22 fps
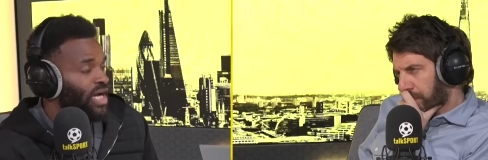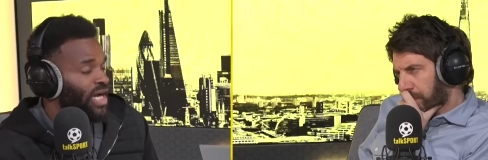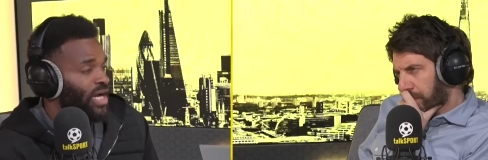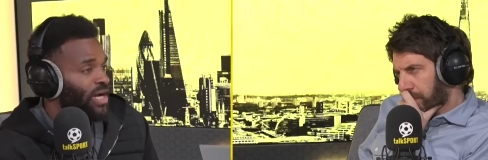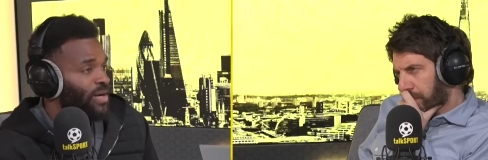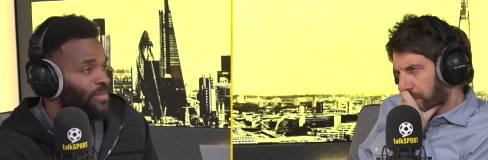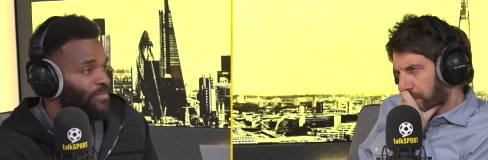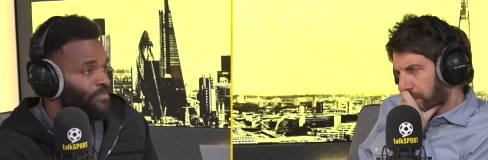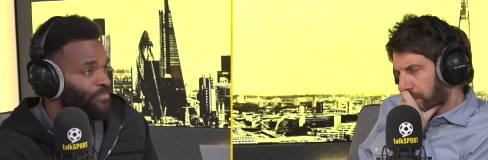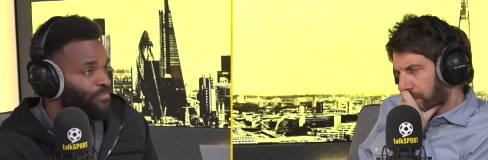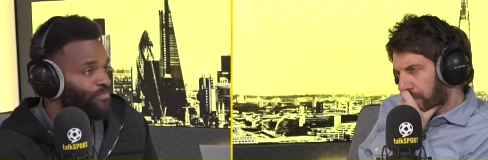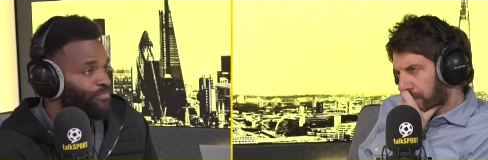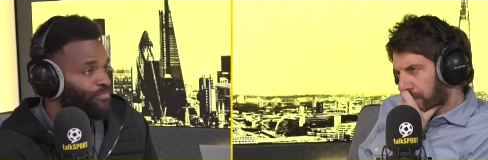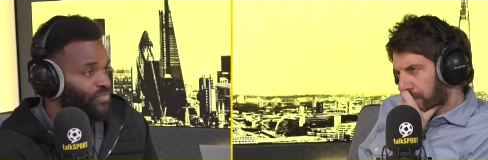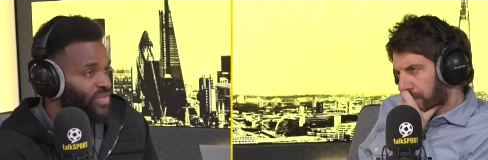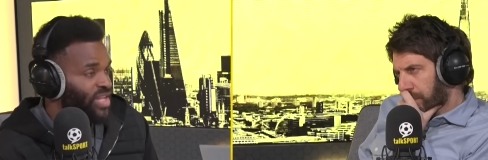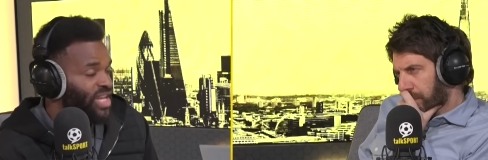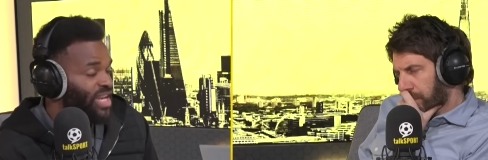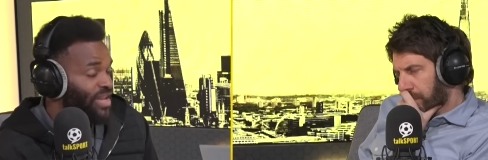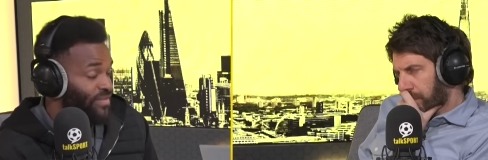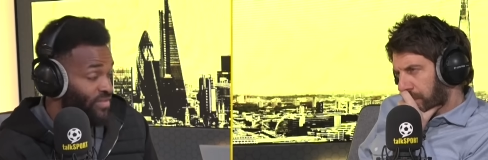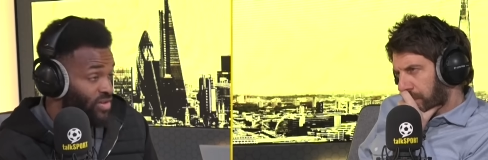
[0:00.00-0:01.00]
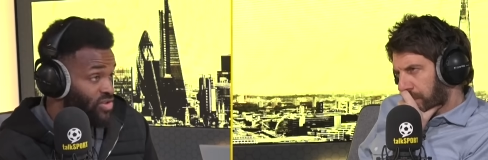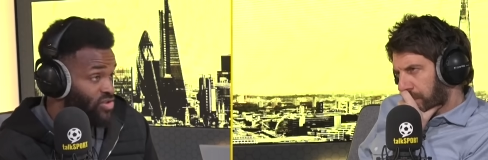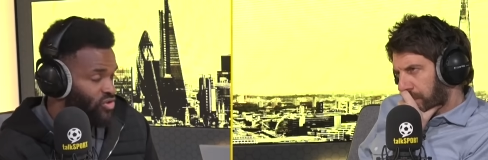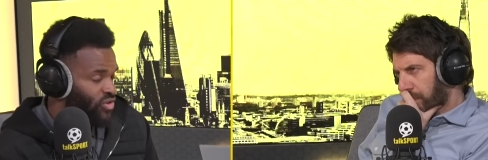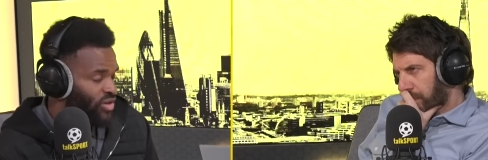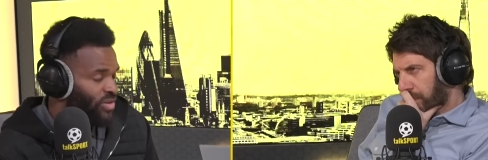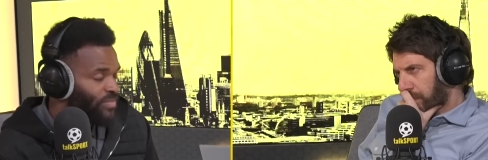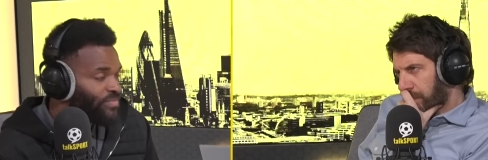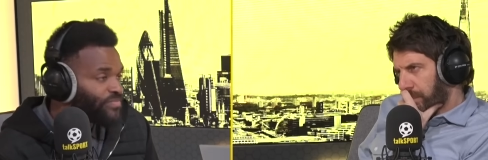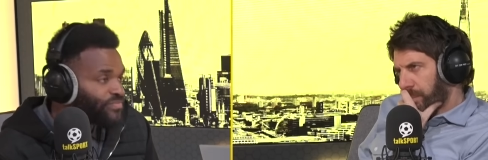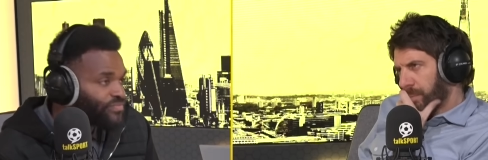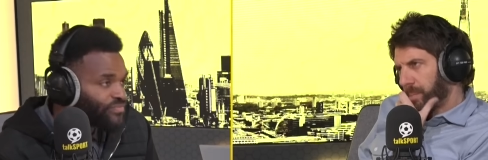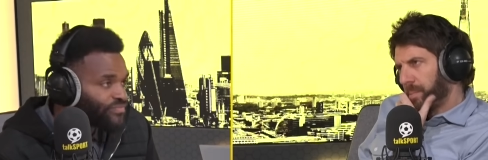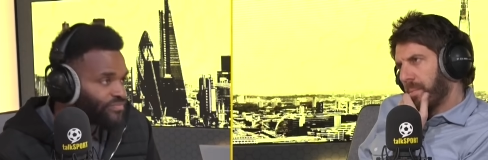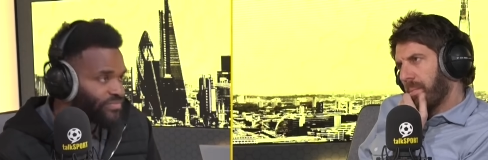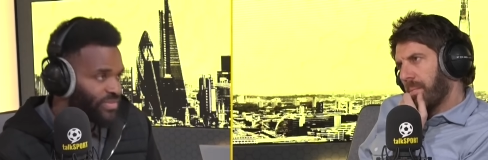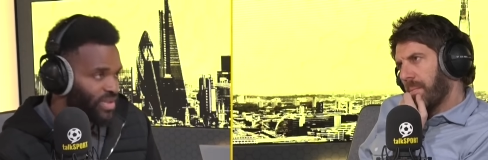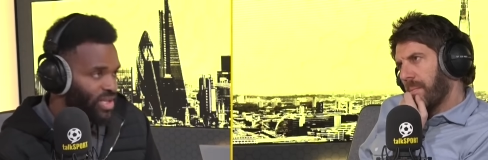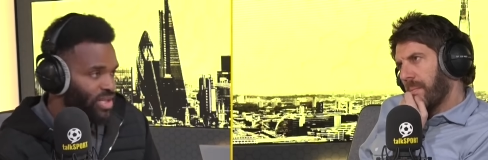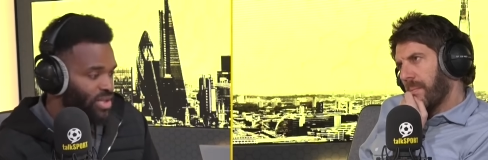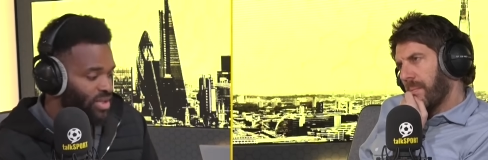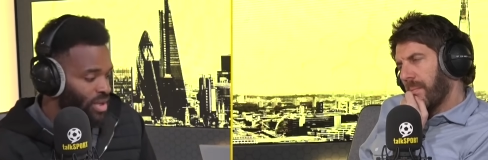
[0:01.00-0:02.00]
Speaker 1: um, the Netherlands, sorry,
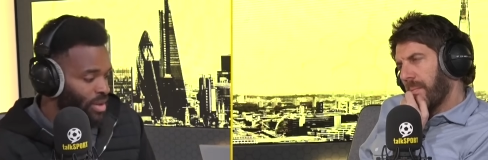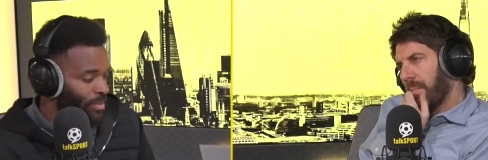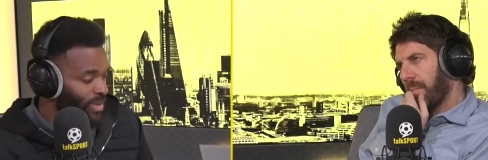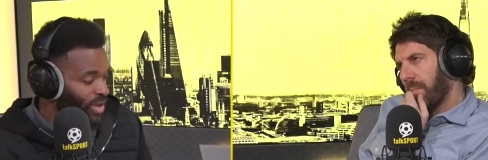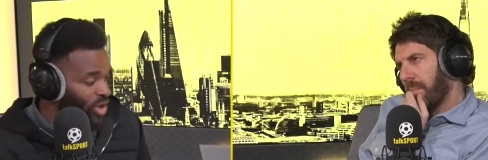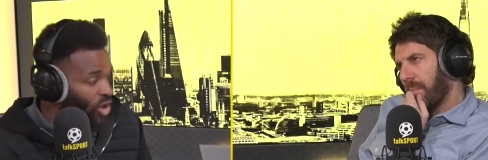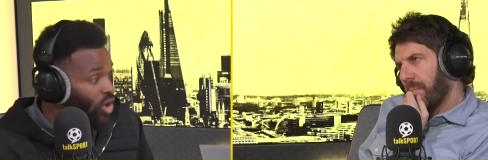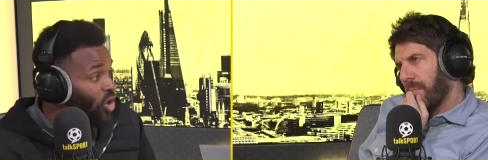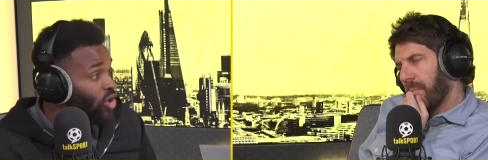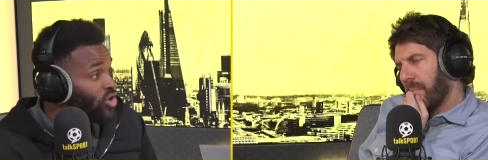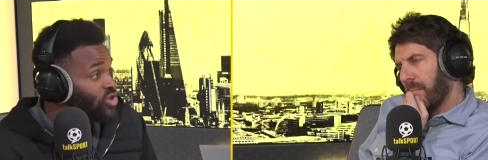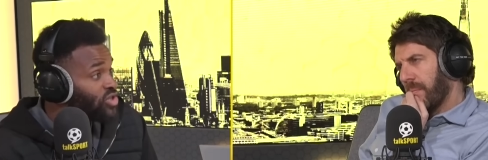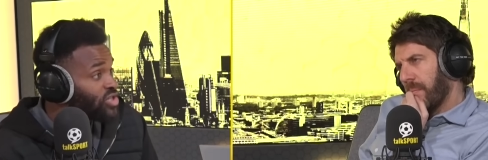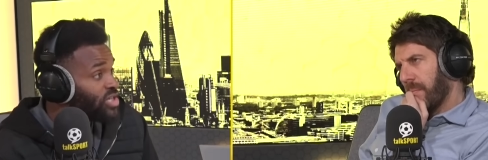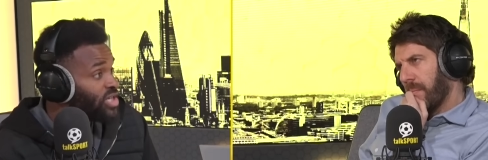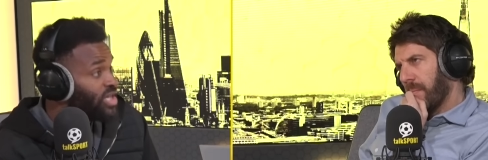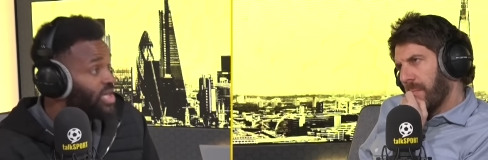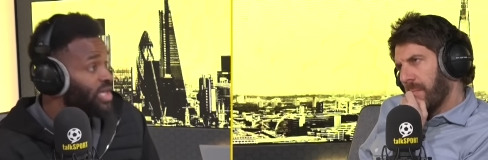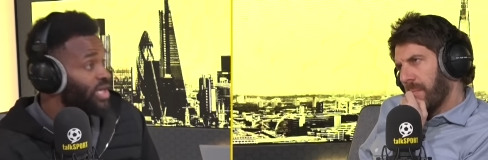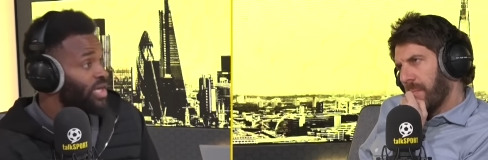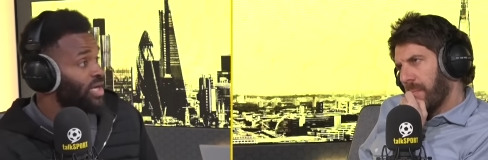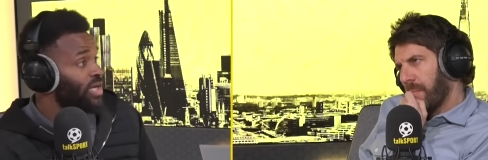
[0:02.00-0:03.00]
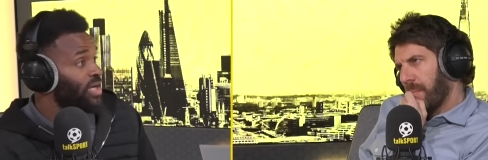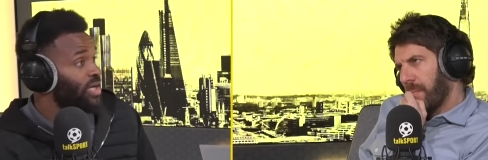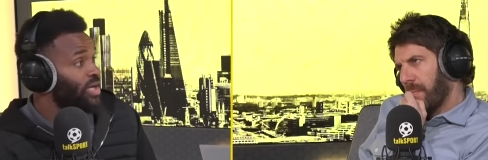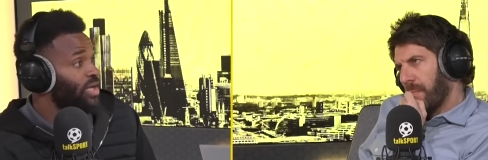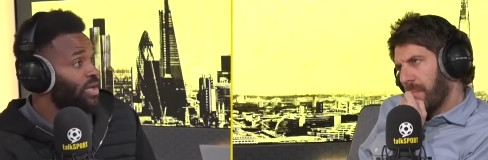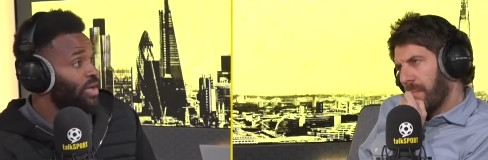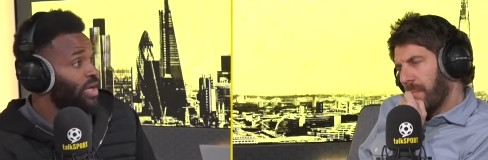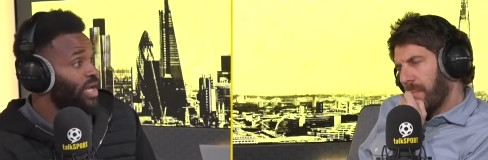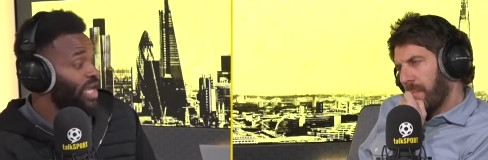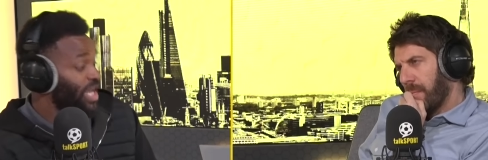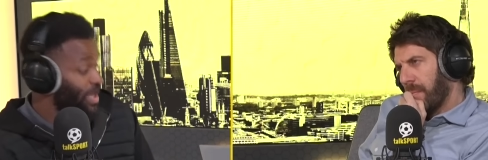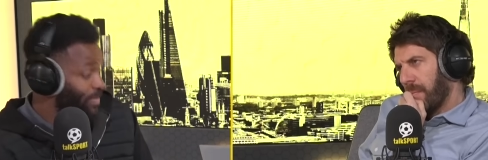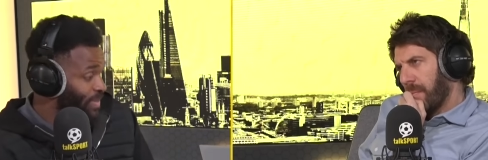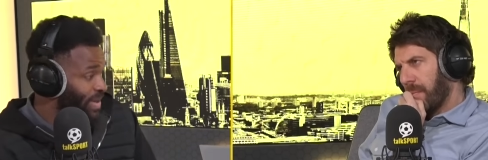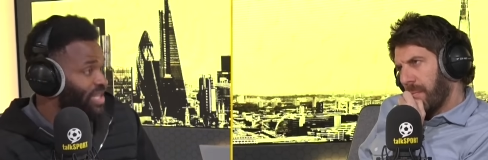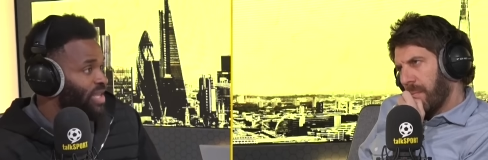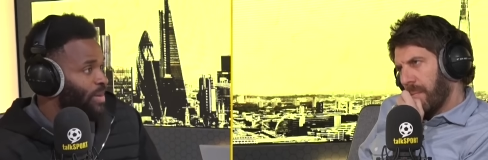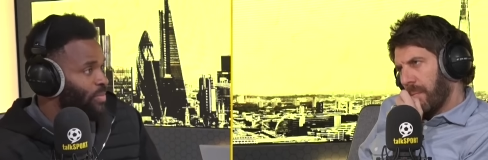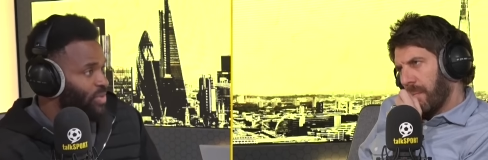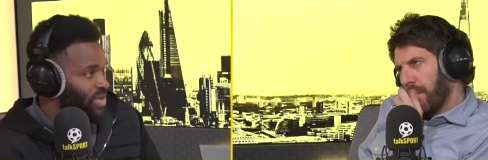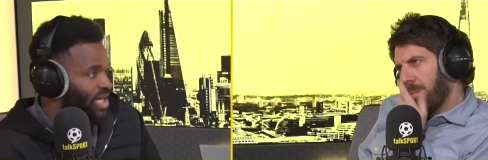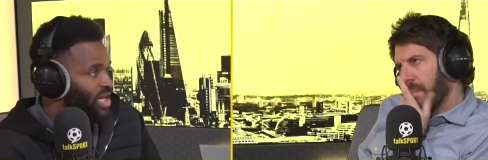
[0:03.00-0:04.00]
because he played
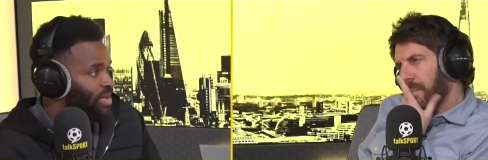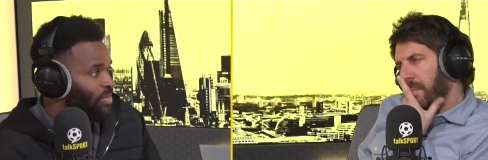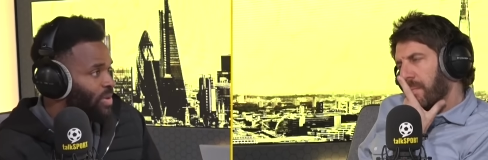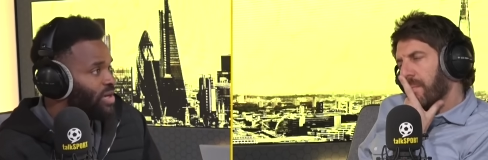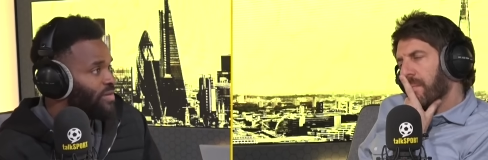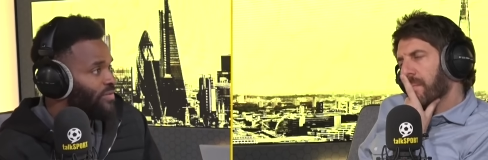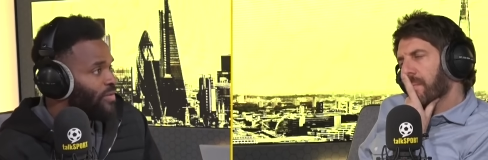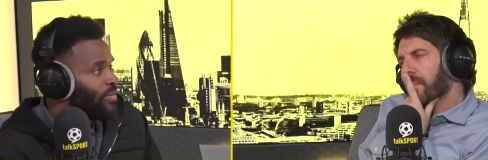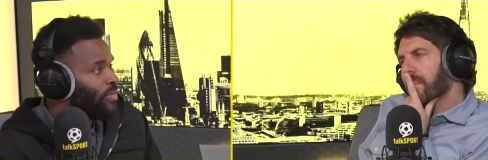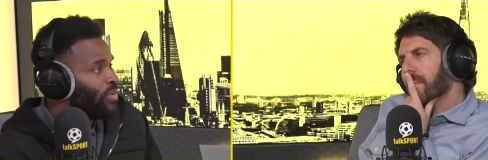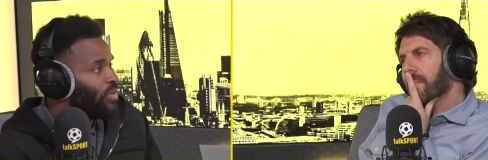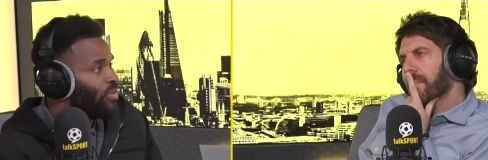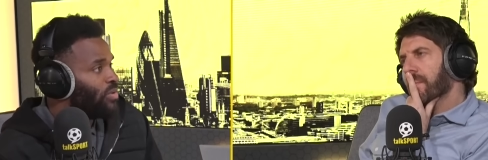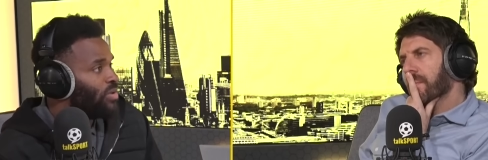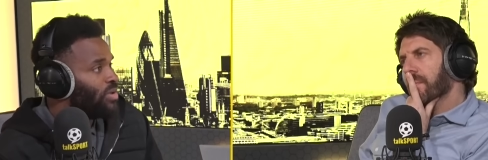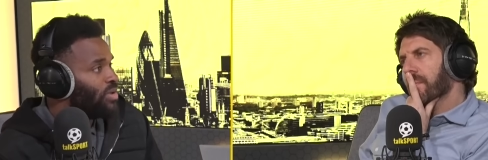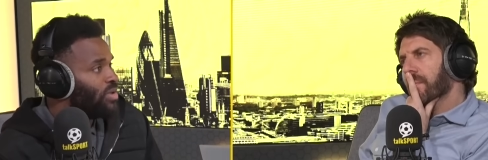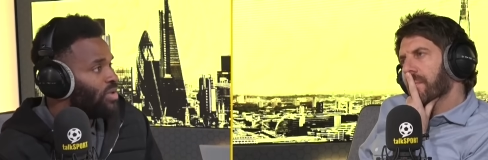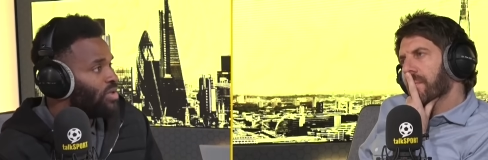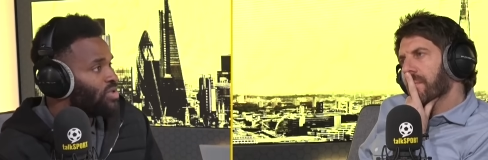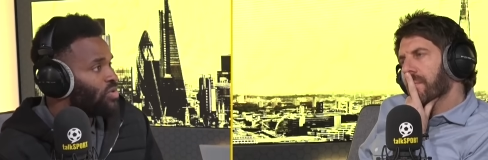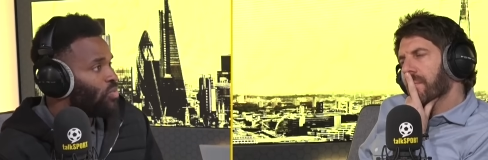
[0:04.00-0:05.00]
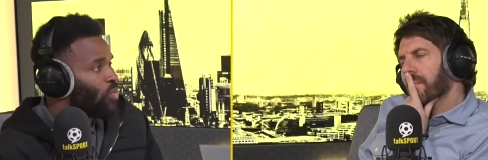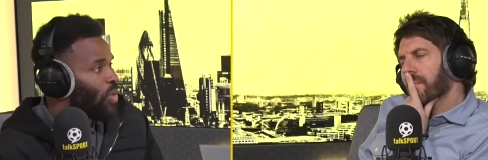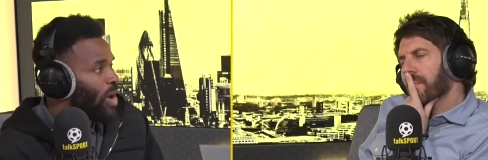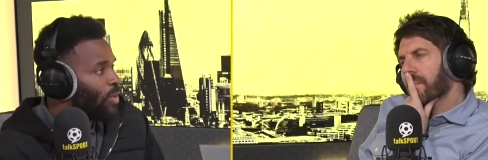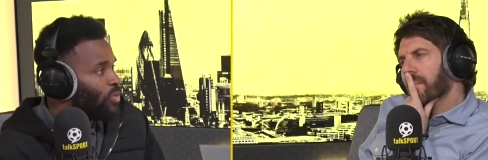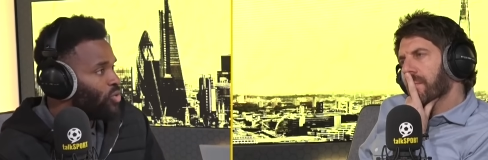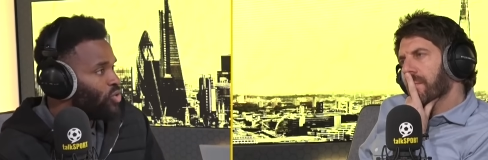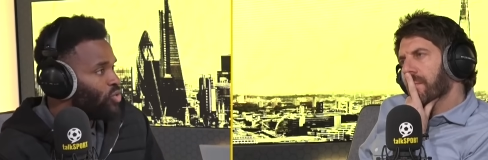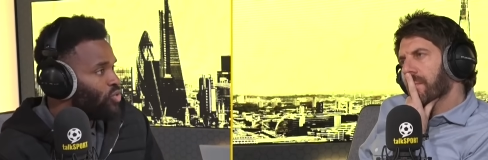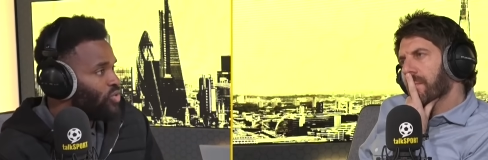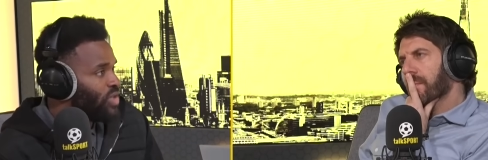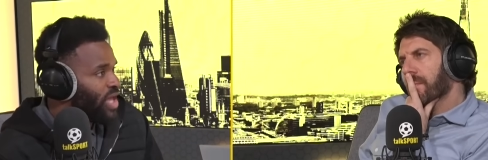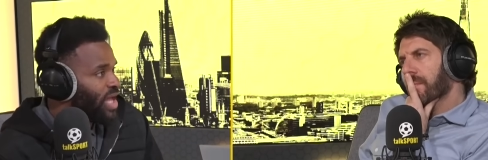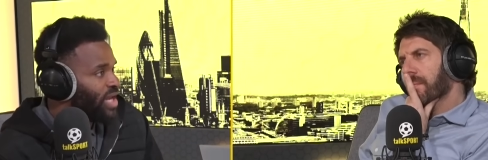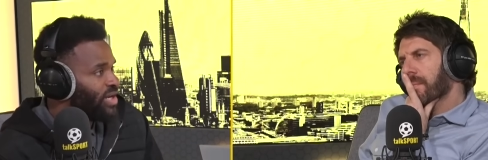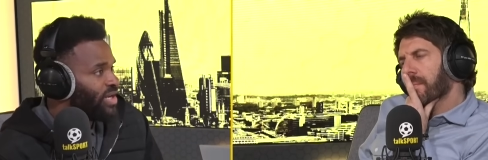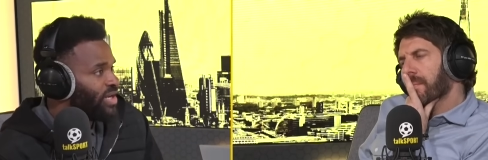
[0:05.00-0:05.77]
that particular brand of football. So why would you then